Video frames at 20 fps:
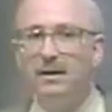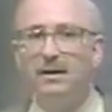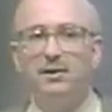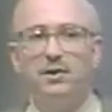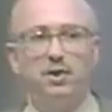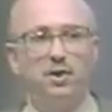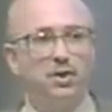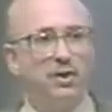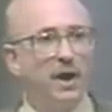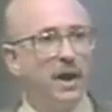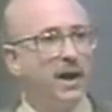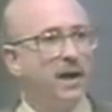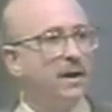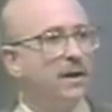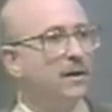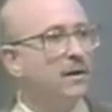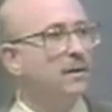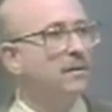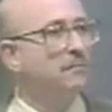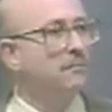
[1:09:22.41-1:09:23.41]

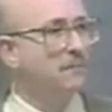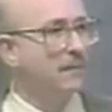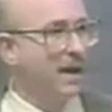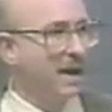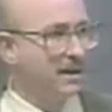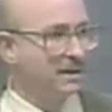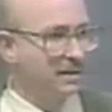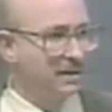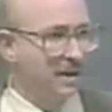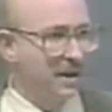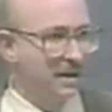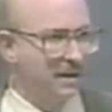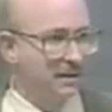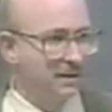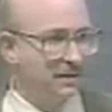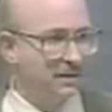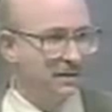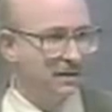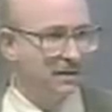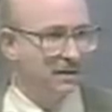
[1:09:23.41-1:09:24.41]
share my
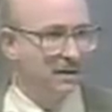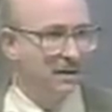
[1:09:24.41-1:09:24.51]
sense